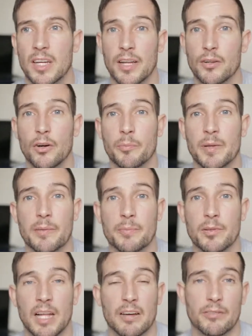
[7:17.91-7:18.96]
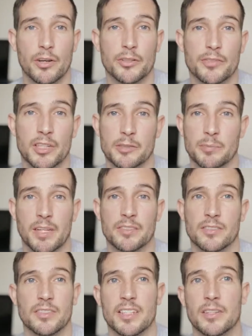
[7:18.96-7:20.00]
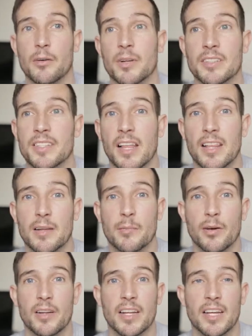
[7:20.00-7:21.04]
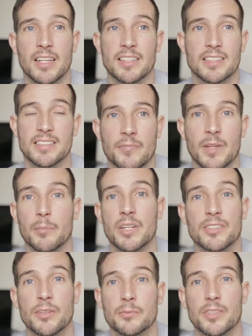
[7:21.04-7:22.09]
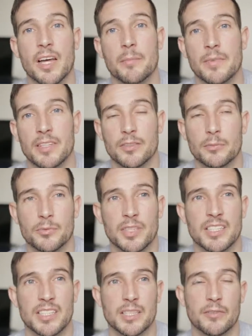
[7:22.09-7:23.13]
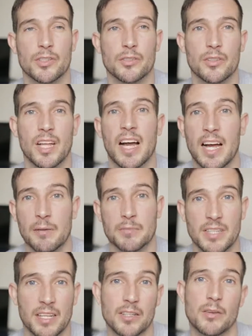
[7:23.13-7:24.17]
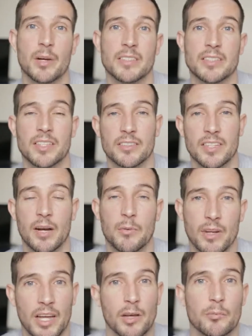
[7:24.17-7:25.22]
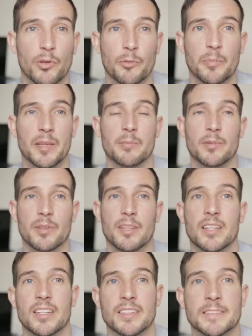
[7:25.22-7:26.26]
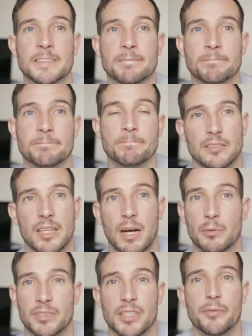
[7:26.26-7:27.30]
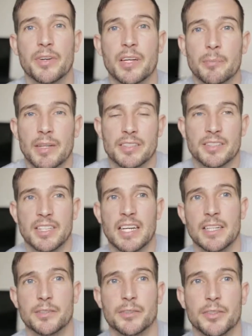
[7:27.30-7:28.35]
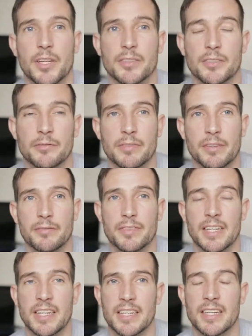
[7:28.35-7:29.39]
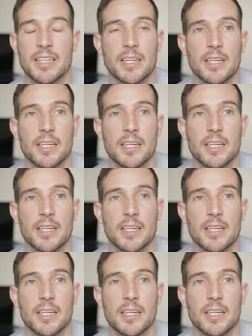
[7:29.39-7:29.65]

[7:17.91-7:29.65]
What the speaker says: I know people have hair transplants and they don't want to tell anybody, but it's up to them. It's up to each individual. I'm telling you about it because I want to help other people. I was in a real bad state in 2015.